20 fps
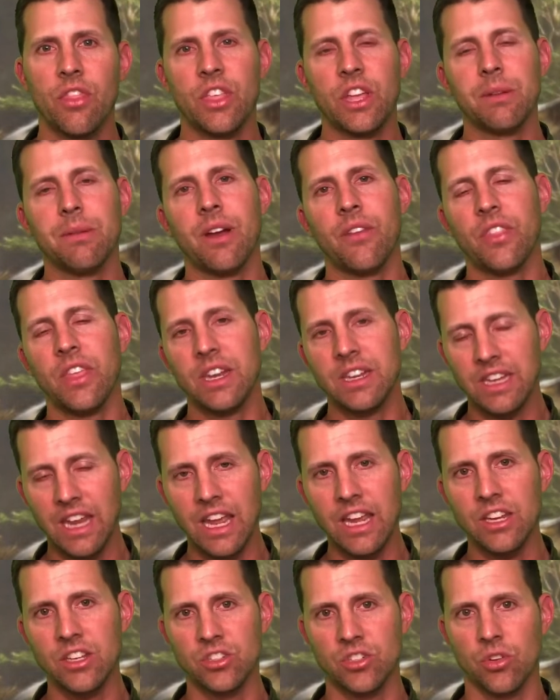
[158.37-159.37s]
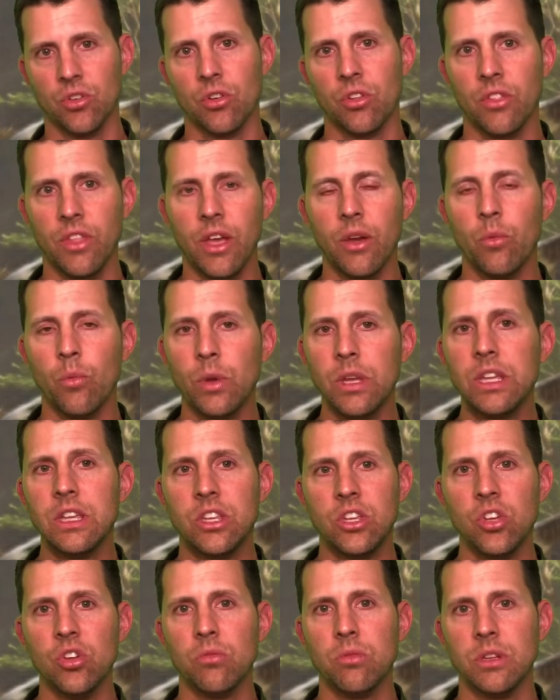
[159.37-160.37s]
Think about the danger that we
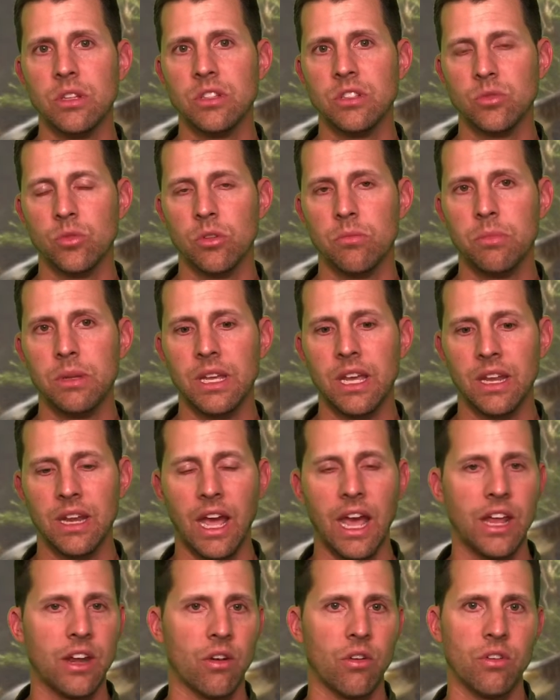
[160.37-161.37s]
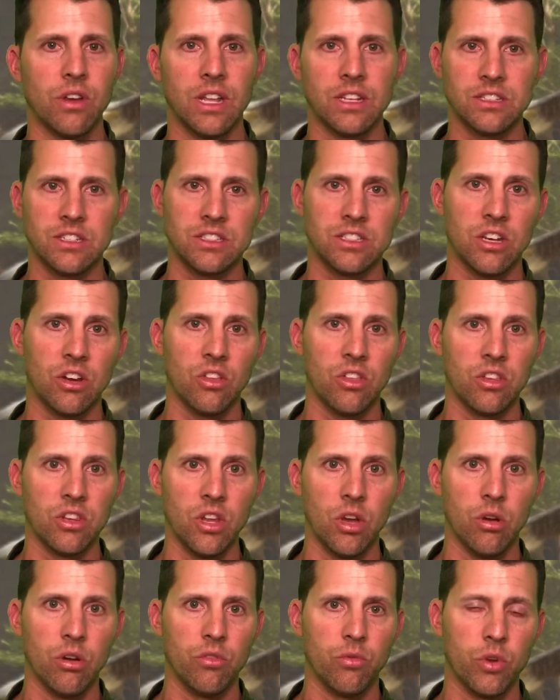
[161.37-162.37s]
humans would be in. I don't necessarily
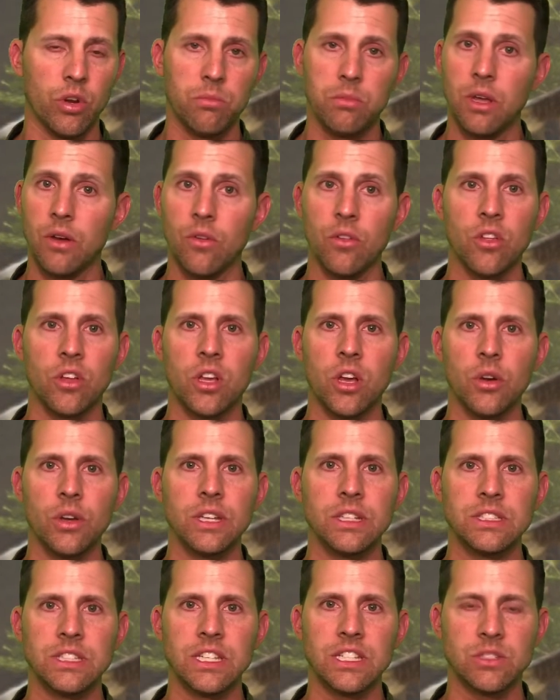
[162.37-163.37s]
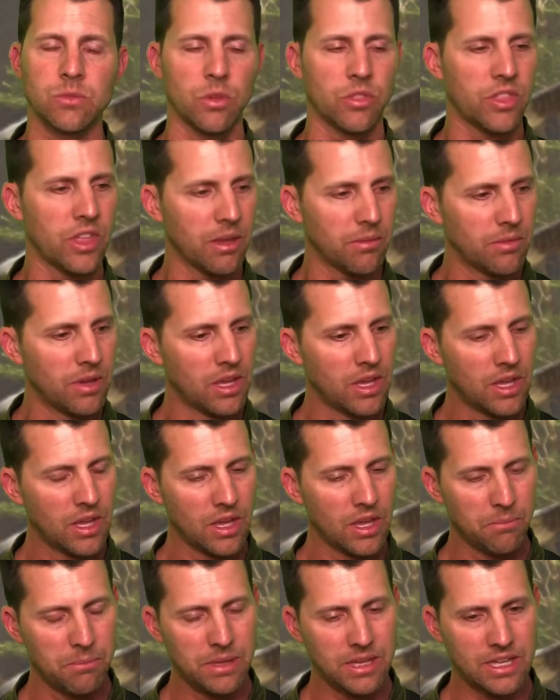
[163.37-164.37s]
know if we'd be able to coexist with them
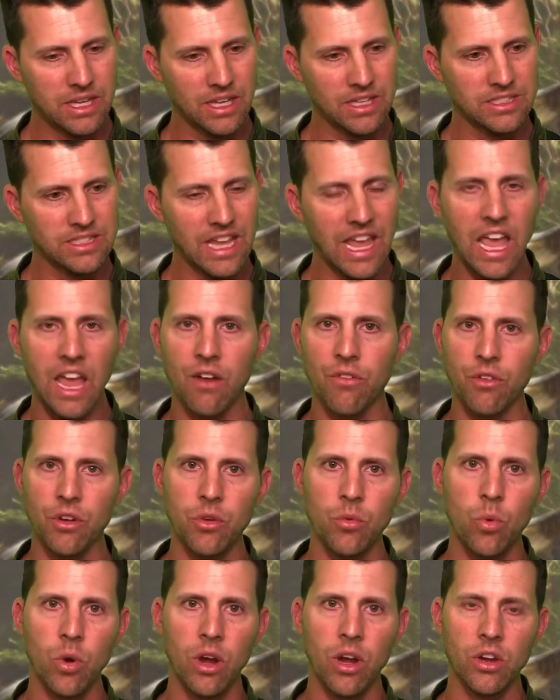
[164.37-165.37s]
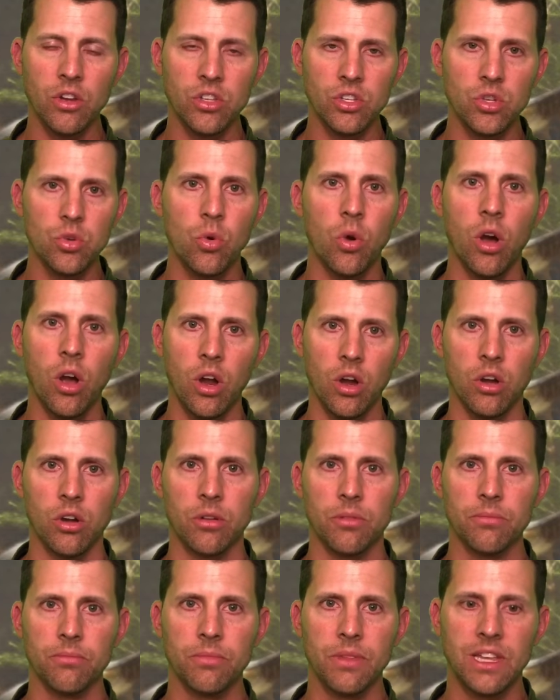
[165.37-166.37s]
because everywhere you
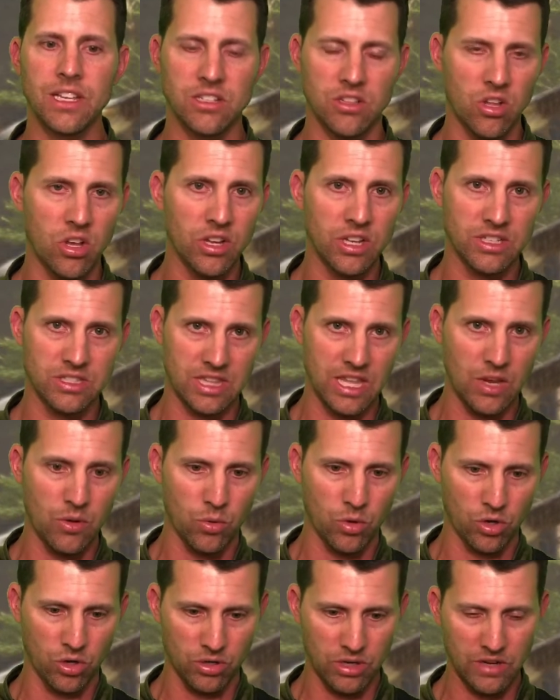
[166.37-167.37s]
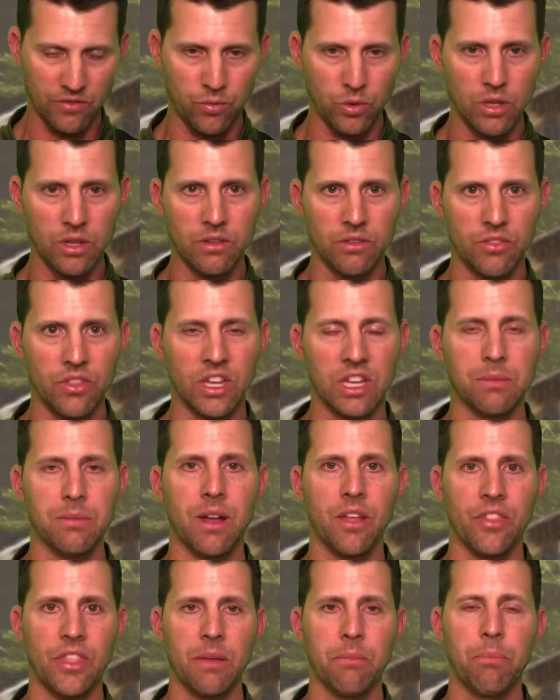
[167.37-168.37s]
are, as long as they were, if we think
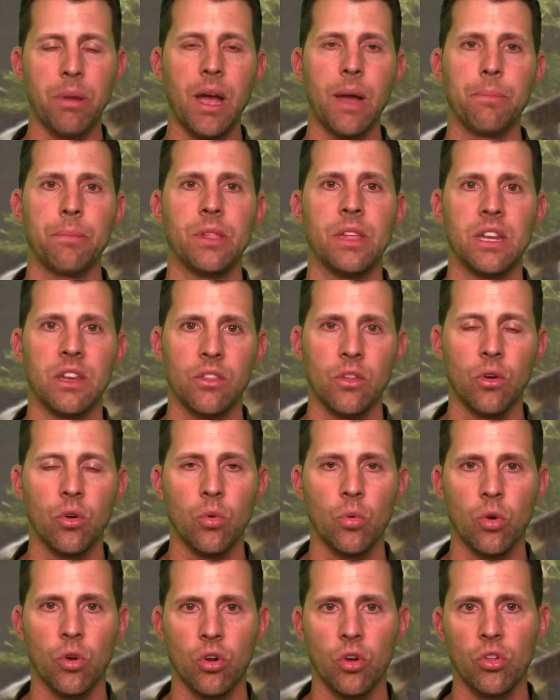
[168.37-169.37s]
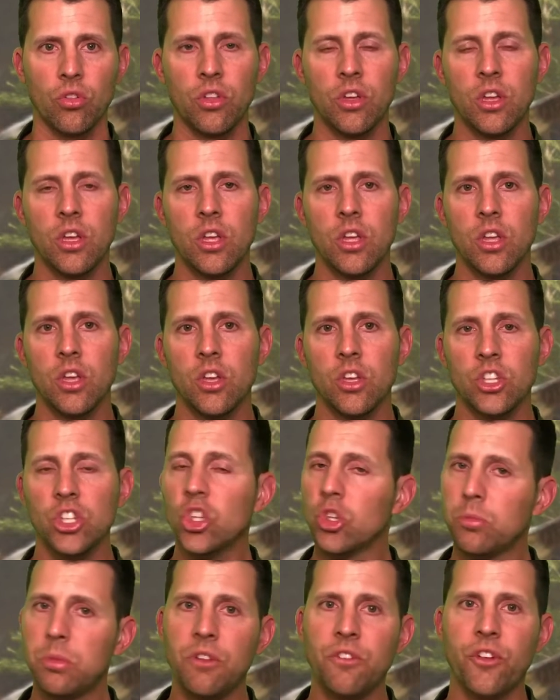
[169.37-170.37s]
about them populating the whole world,
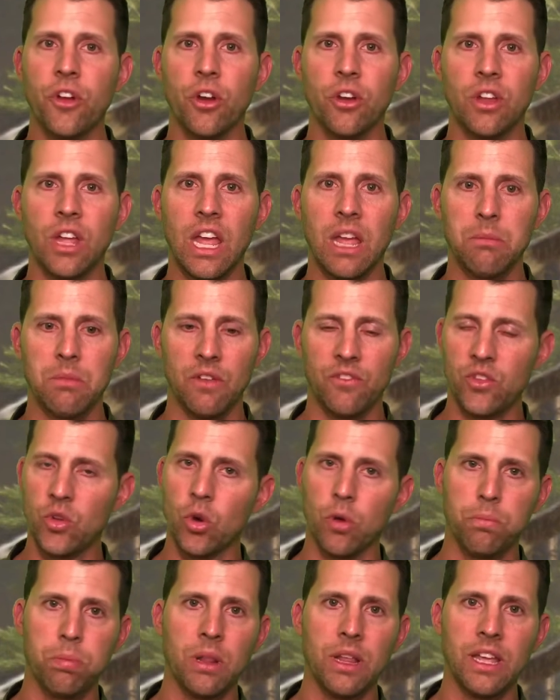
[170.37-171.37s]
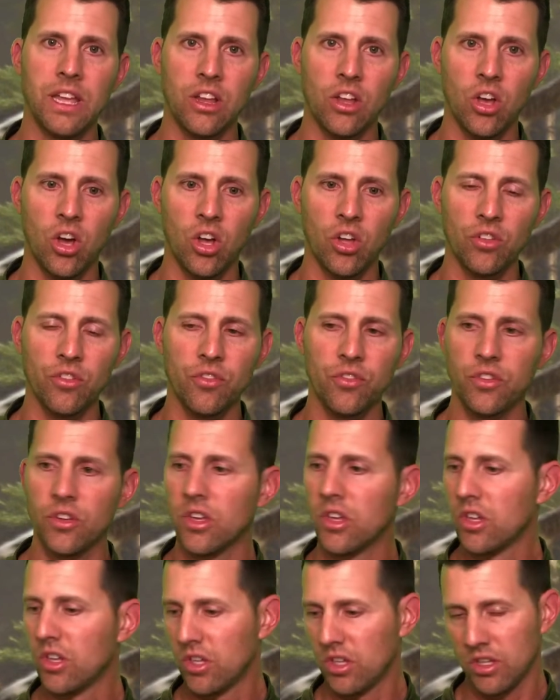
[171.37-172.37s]
you'd be fair game. If you were playing golf,
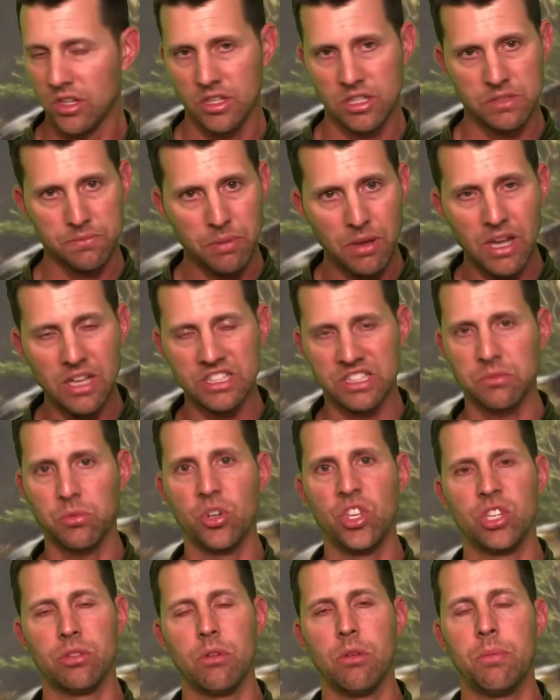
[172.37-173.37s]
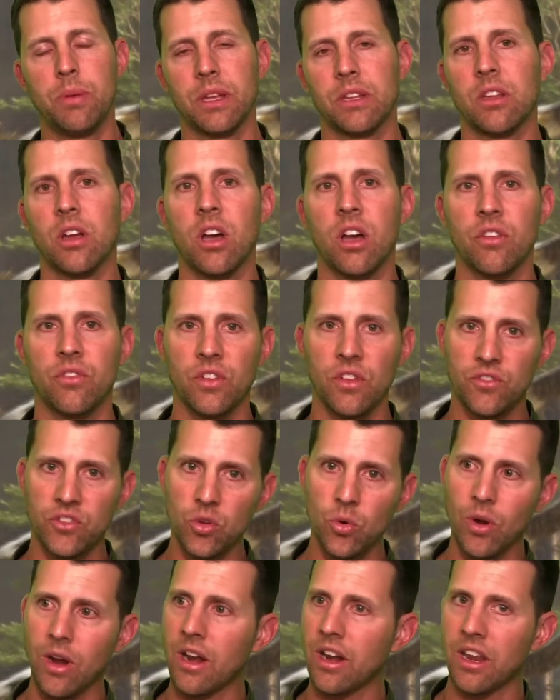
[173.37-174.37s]
it's possible you could be picked off. If
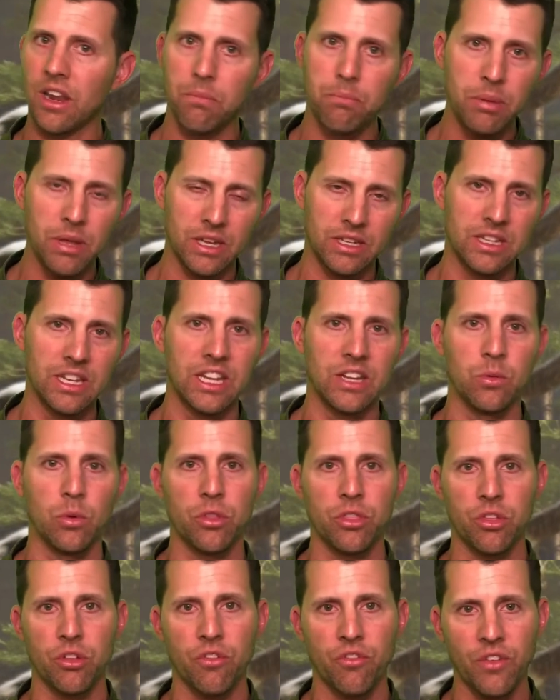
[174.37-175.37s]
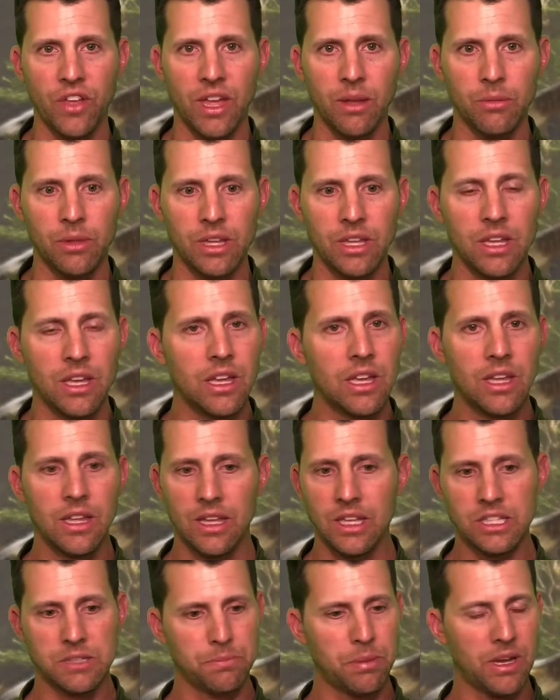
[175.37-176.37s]
you were out at a picnic with your family,
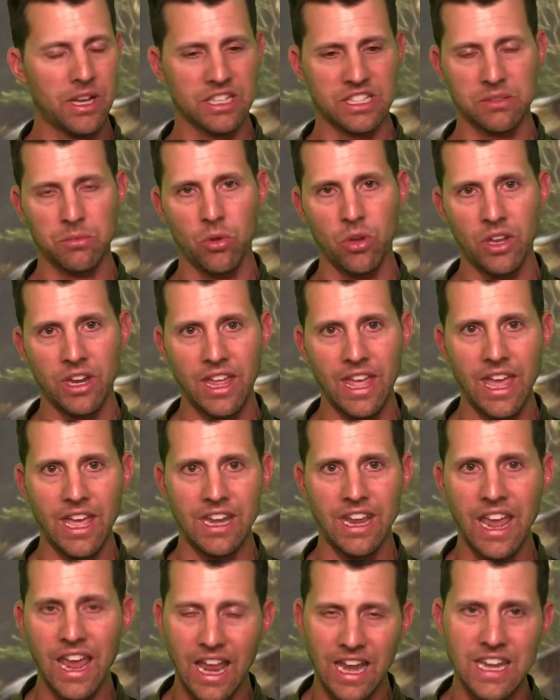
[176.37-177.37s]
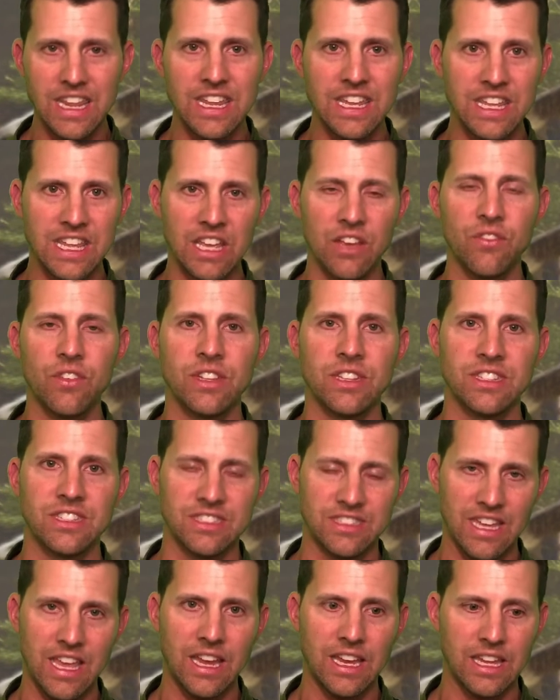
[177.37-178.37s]
it's possible at, at any given
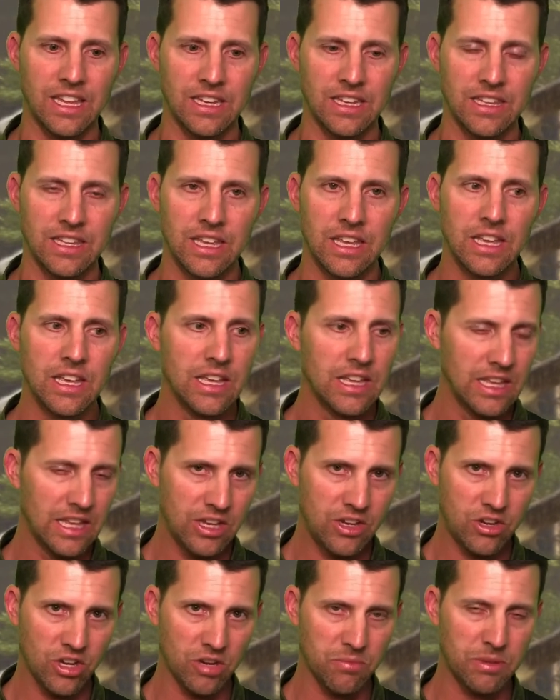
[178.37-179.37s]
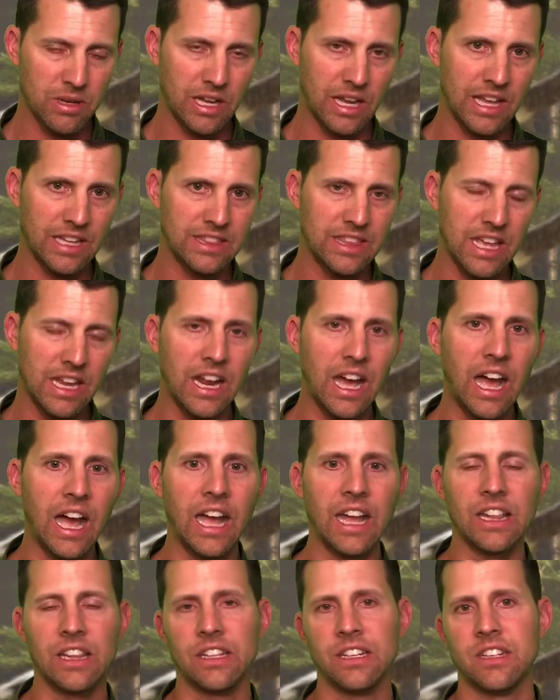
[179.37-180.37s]
second, it could have been like that
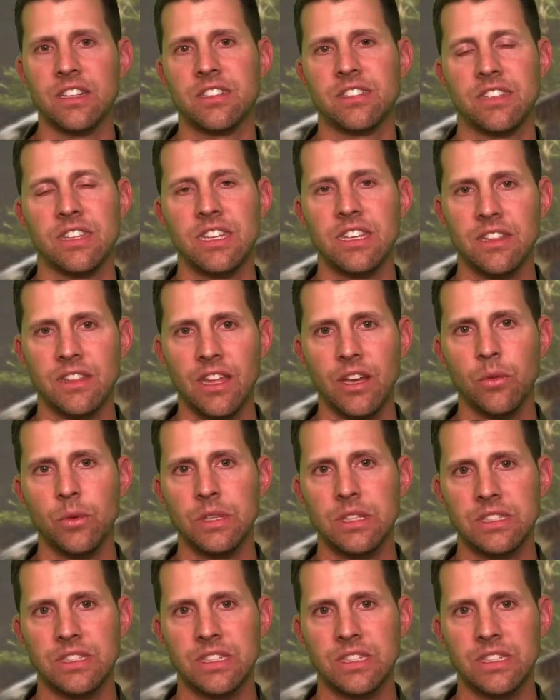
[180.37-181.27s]
island scene that we